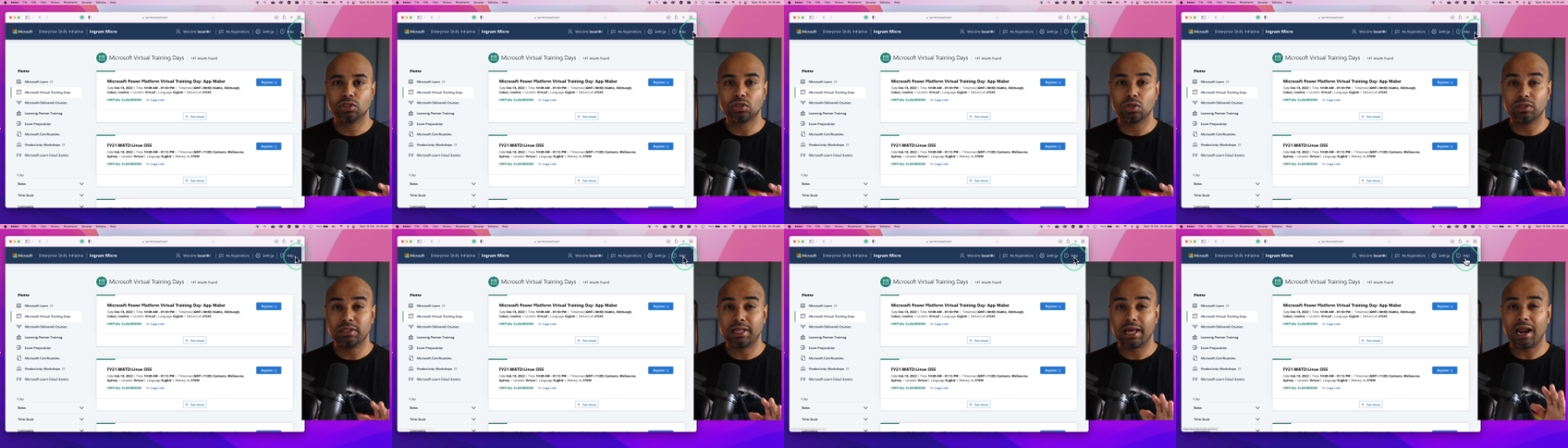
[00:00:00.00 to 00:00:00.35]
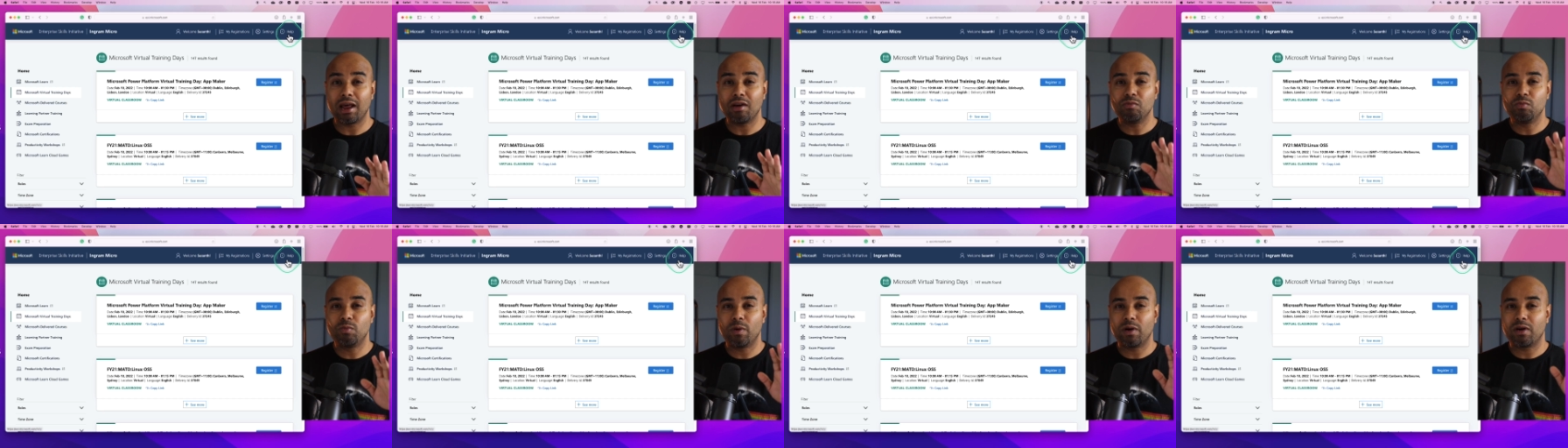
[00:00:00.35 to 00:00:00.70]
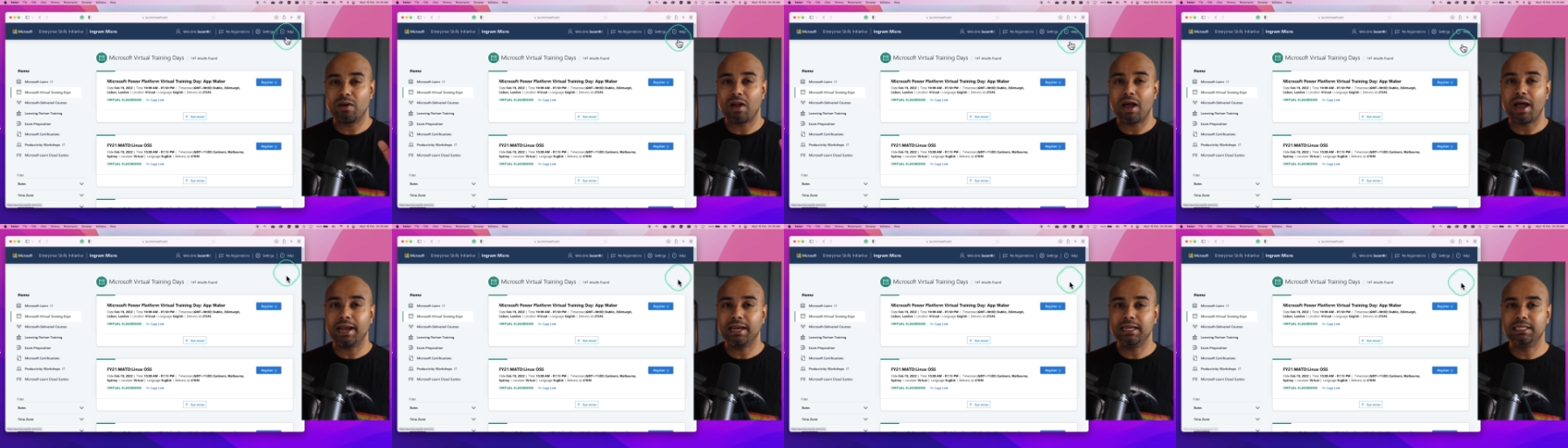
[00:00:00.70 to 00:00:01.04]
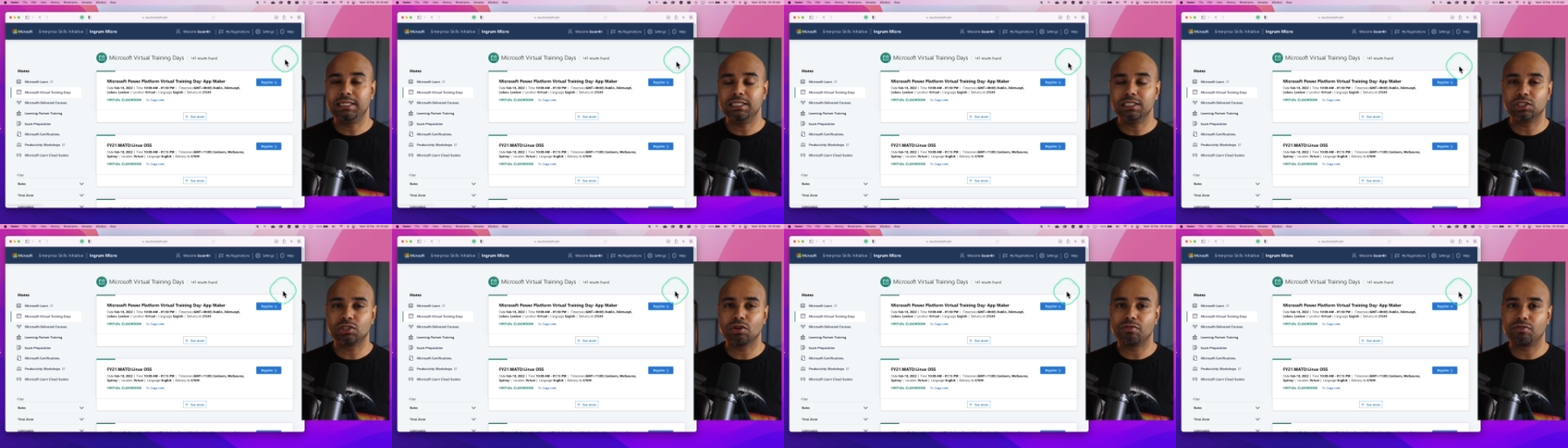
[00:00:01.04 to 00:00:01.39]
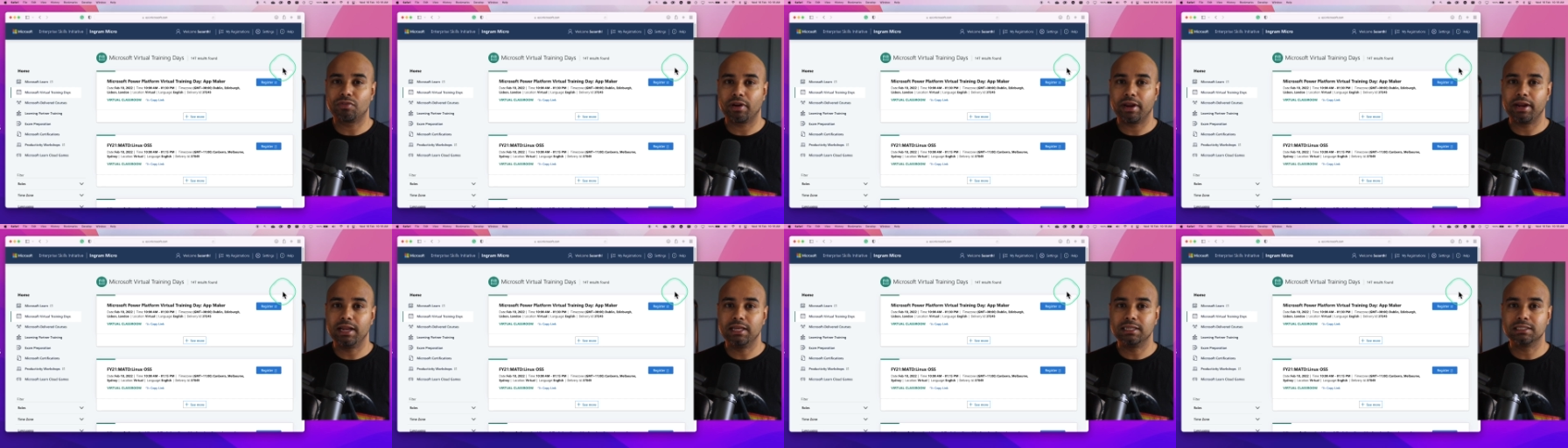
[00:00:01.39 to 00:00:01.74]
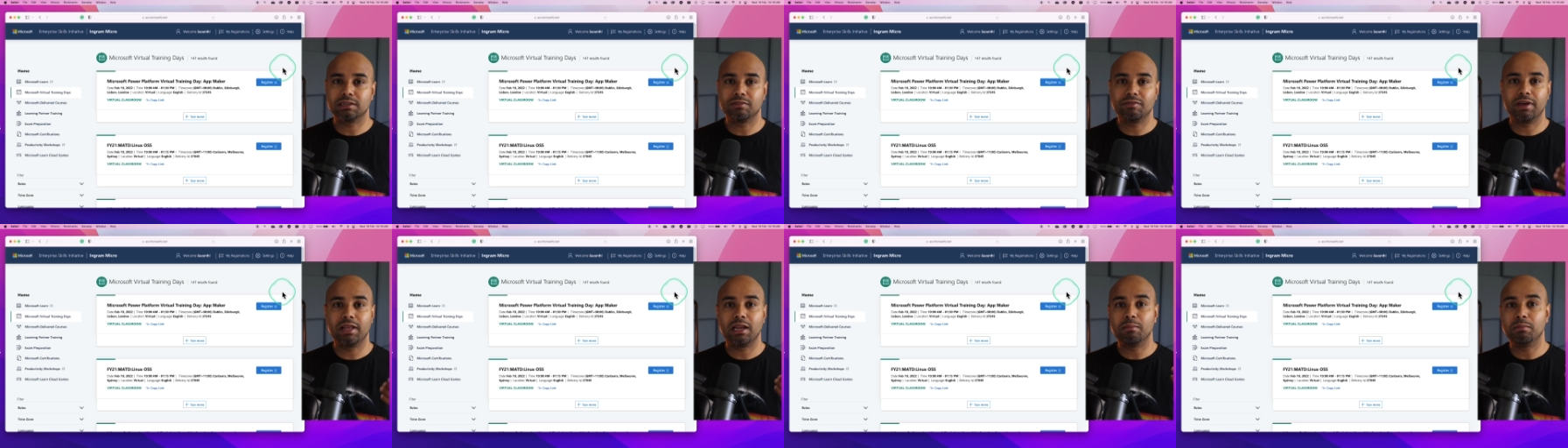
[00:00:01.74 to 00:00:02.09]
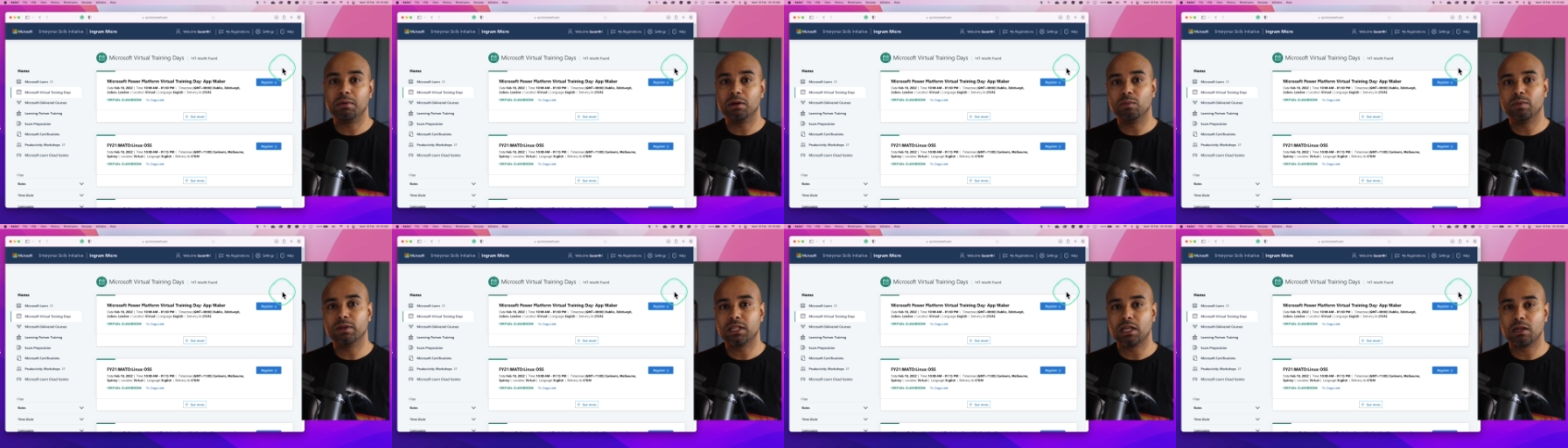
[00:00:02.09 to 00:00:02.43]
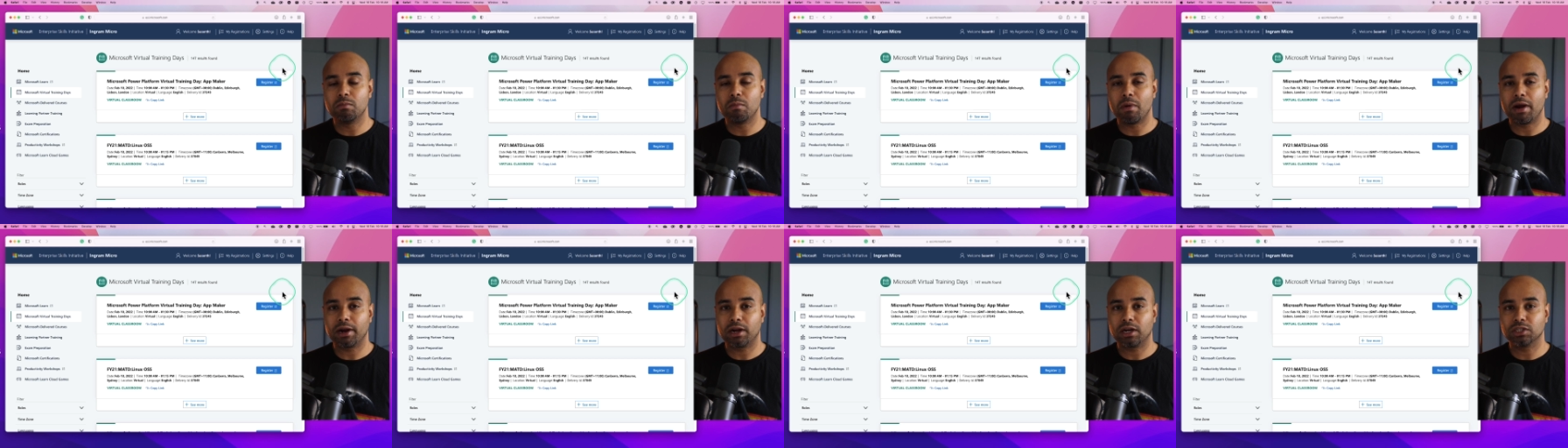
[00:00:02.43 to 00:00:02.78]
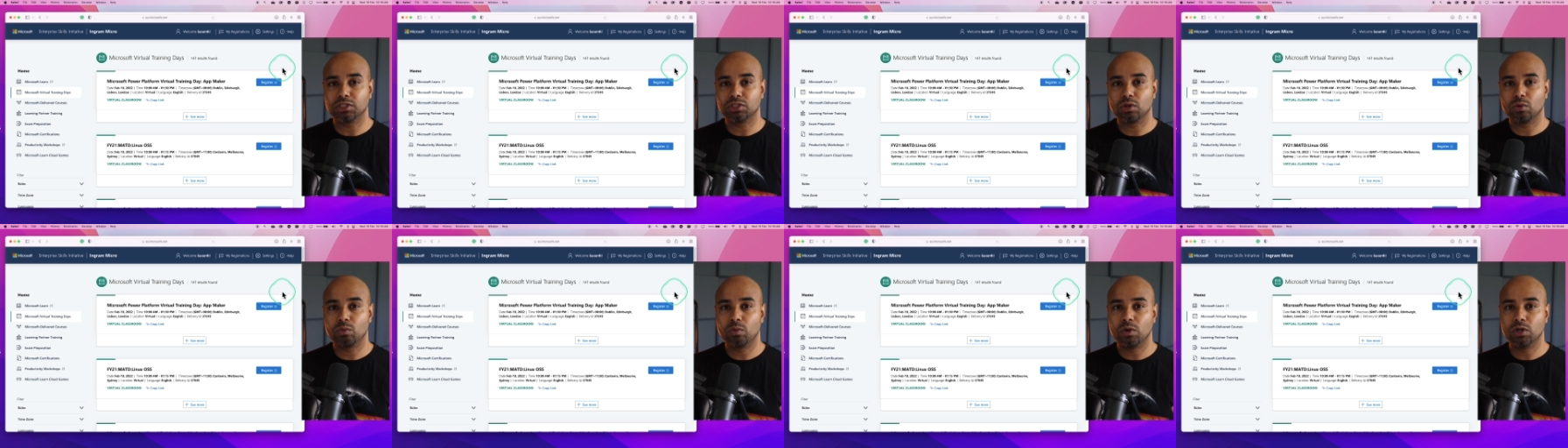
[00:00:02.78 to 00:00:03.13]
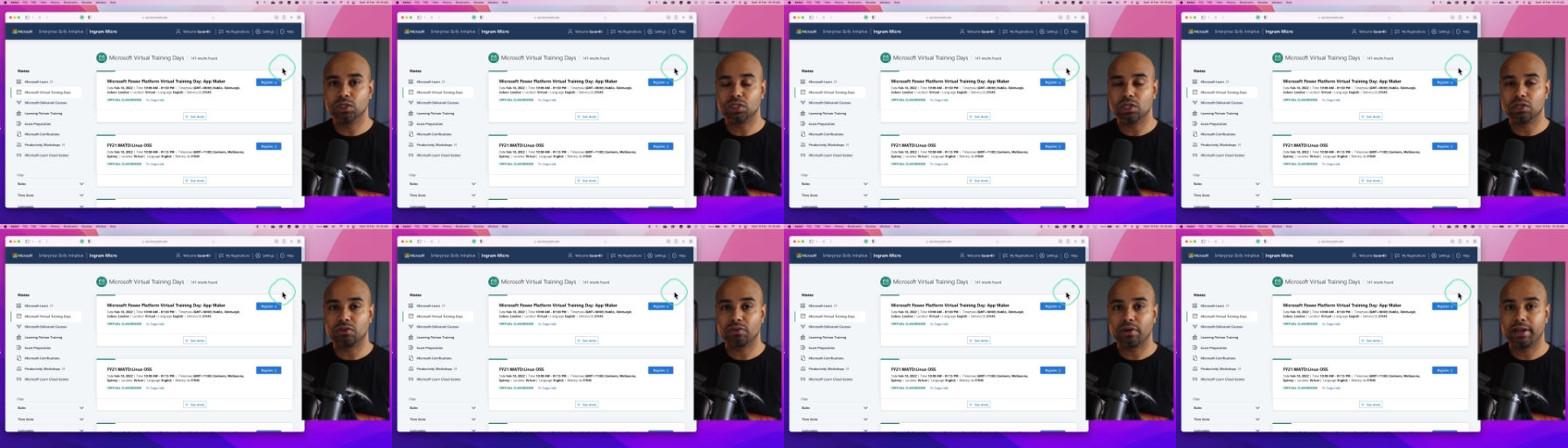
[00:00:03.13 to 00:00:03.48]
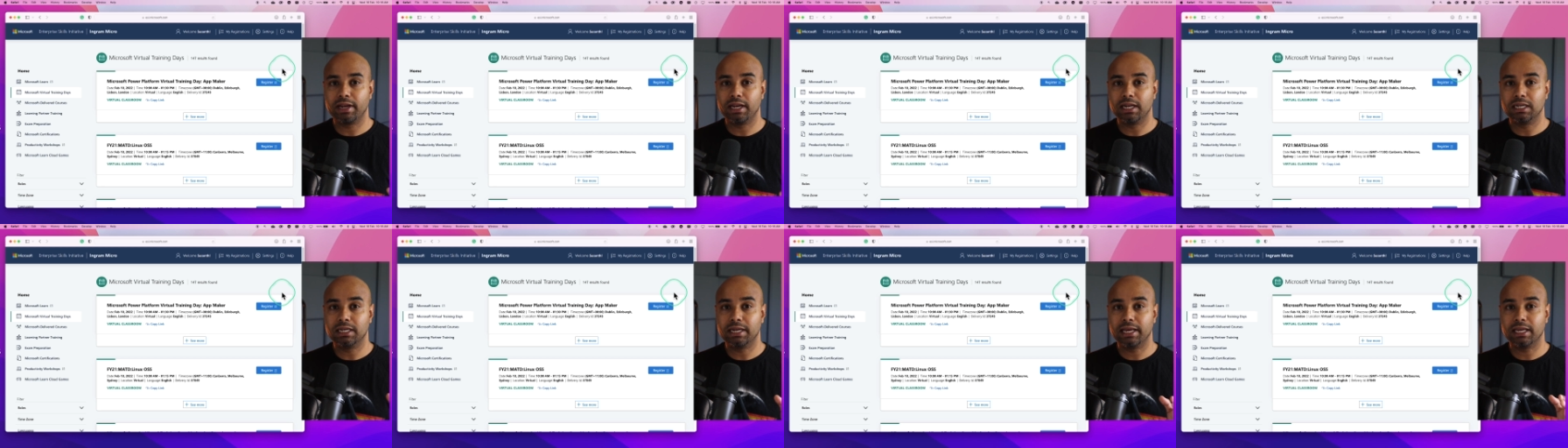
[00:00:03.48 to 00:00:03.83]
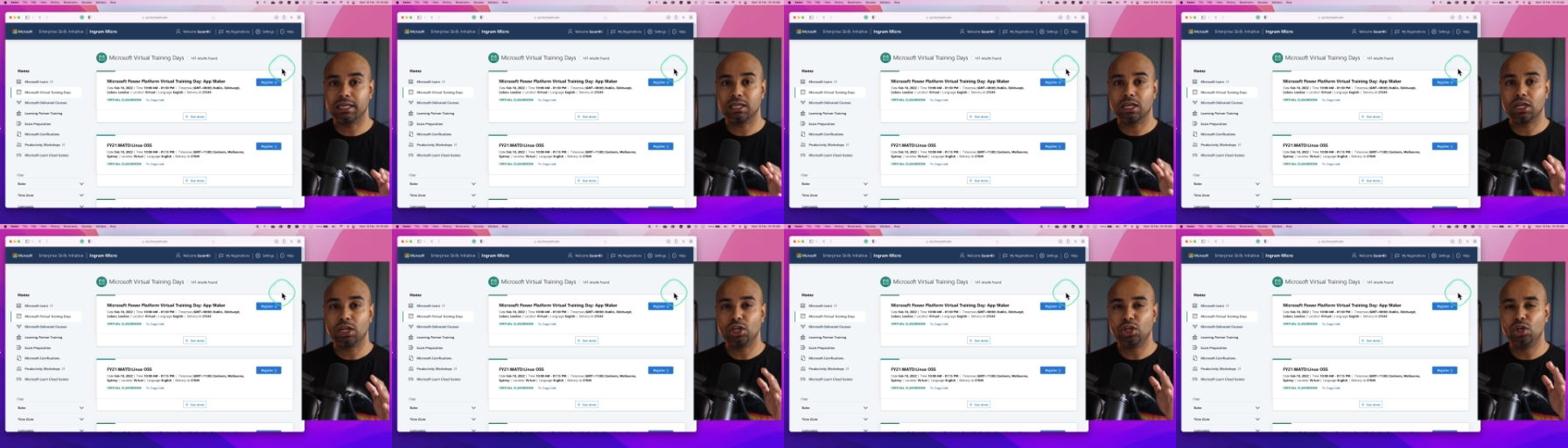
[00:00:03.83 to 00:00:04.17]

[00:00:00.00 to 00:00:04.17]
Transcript: So there are varieties of trainings available within Microsoft Virtual Training Day,